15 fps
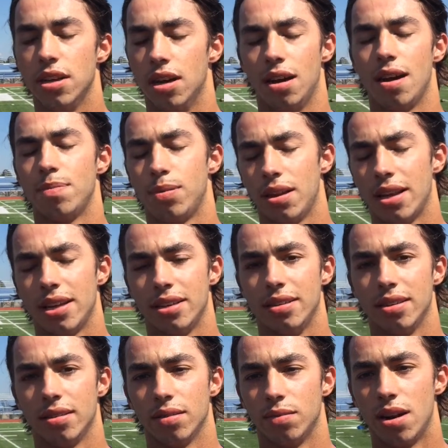No, I played,
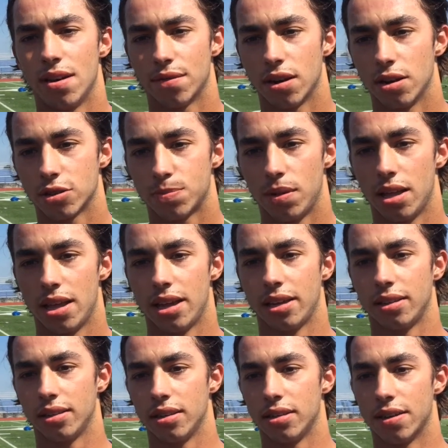whenever I was
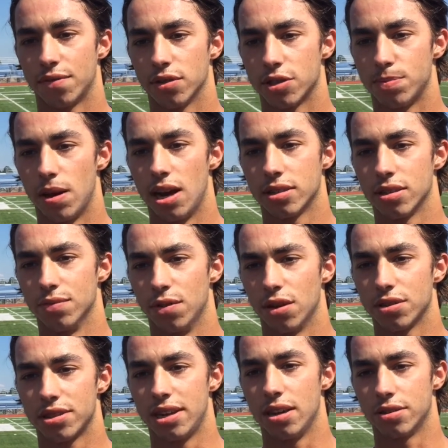playing different spots on
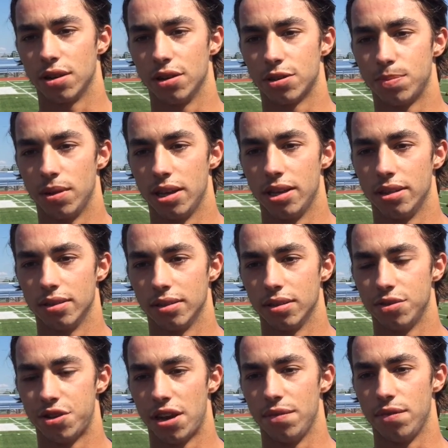varsity, I was always playing
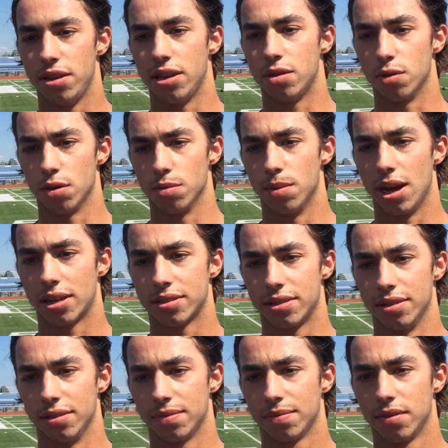JV quarterback
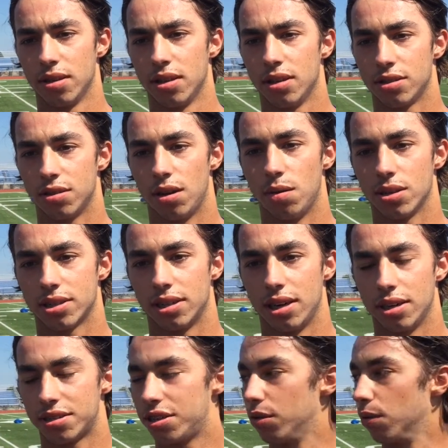still. So I wasn't, uh-huh. and